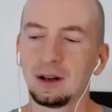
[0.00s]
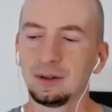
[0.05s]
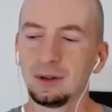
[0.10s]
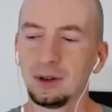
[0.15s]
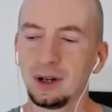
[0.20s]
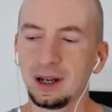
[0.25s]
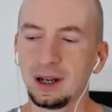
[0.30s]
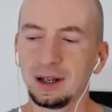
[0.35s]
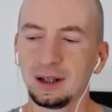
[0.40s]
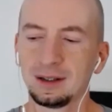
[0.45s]

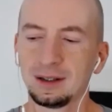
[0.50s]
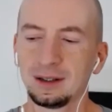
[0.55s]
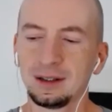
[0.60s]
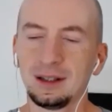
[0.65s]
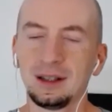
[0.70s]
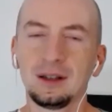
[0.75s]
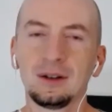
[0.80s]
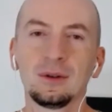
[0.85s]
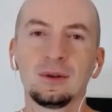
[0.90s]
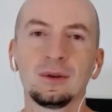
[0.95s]
do I
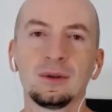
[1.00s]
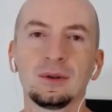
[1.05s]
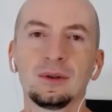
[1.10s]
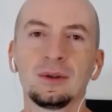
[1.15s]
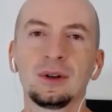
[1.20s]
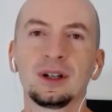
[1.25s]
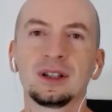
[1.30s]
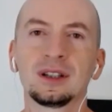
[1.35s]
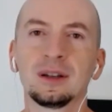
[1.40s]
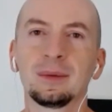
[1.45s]
see who
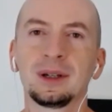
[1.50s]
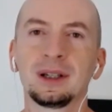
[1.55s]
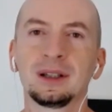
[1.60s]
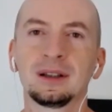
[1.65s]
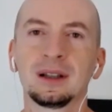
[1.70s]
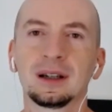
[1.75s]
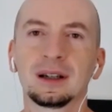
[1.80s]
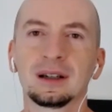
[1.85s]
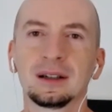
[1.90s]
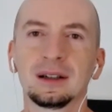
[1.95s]

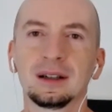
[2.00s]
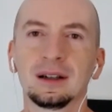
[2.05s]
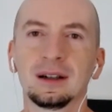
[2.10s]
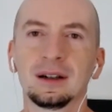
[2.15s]
exhibited? Like,